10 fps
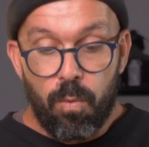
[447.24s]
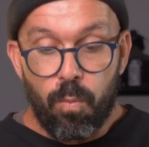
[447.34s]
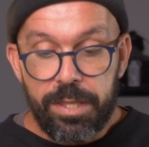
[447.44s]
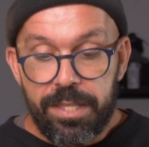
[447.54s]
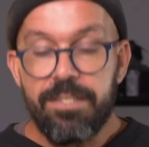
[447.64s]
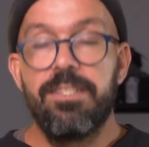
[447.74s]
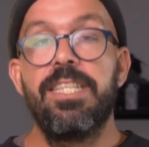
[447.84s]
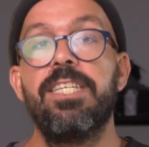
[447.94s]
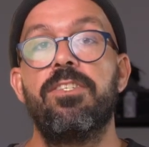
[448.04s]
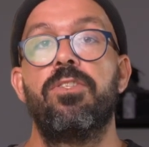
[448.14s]
what does
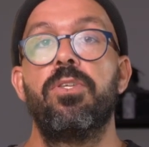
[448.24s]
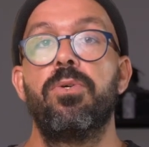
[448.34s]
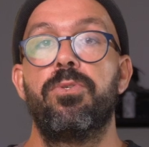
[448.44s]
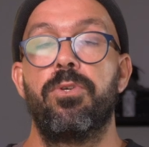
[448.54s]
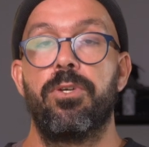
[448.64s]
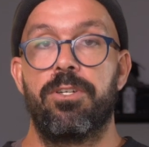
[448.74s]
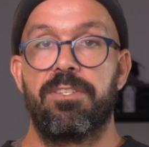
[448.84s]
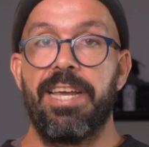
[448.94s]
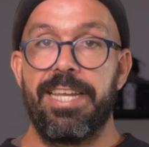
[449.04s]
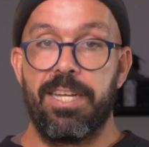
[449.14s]
this do to your
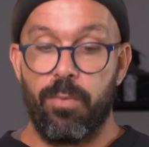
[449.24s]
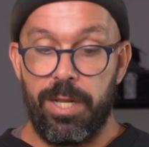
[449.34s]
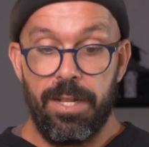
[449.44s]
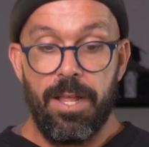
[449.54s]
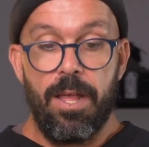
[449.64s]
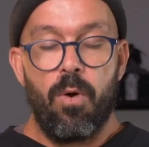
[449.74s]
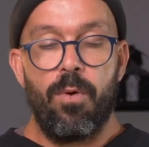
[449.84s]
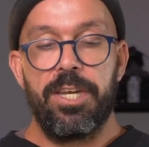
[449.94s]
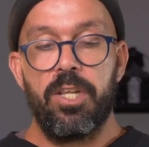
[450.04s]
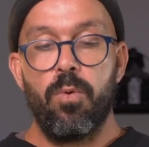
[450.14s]
skating? Well,
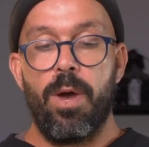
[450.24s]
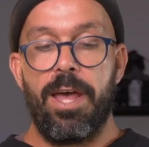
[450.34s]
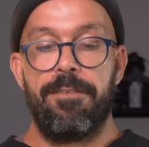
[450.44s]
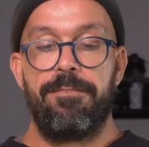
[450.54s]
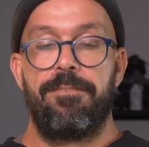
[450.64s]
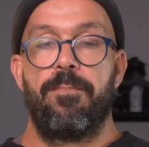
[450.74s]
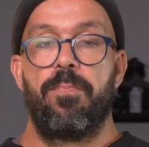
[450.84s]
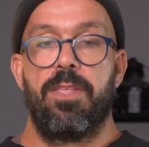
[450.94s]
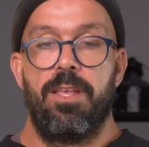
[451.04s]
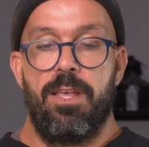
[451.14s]
when you have
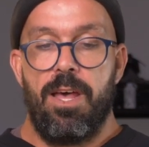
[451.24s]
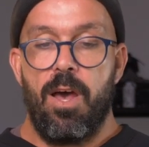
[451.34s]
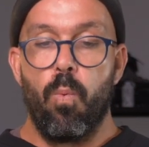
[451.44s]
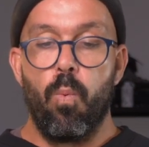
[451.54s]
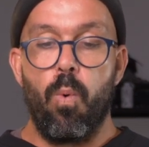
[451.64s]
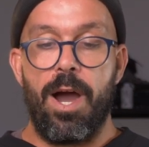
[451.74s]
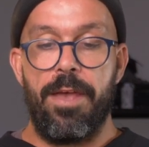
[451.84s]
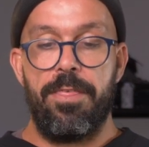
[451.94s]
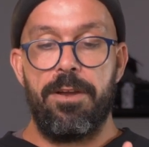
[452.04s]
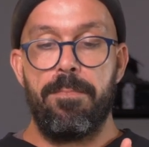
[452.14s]
a
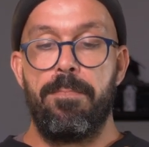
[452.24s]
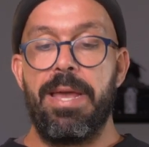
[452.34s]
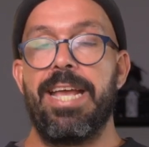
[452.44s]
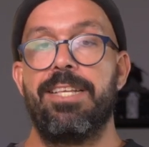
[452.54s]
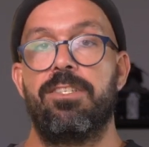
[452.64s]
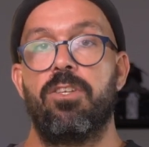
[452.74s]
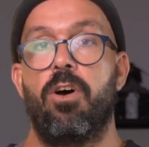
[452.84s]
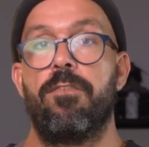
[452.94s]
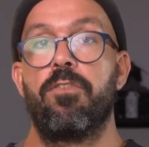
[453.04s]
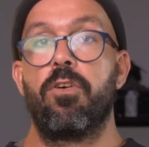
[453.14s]
wider base
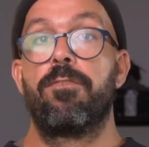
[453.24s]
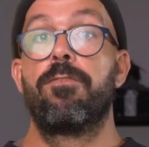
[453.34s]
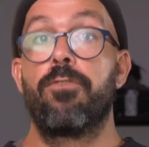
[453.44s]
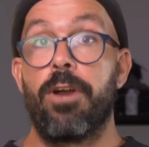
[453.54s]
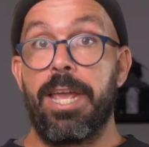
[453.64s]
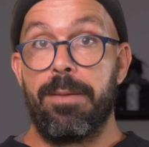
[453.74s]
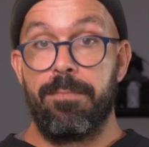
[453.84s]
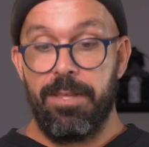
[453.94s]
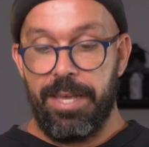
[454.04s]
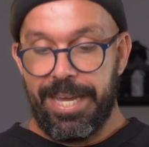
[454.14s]
of your
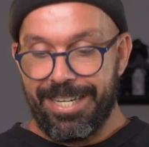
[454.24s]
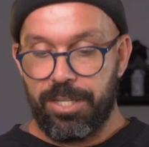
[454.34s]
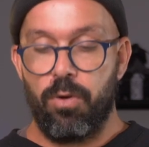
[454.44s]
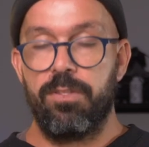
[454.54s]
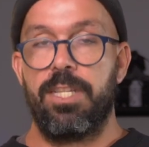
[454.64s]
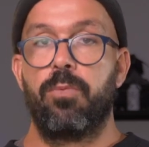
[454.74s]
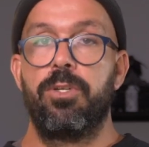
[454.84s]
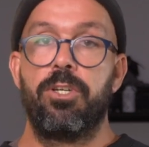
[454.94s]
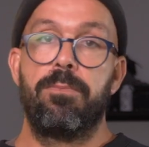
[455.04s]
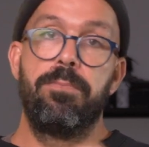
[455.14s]
frame in contact
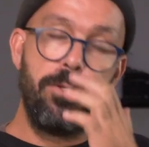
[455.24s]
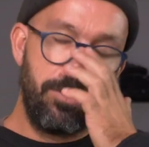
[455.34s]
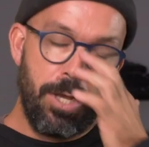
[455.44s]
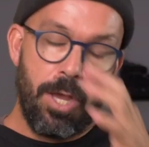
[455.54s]
with your boot,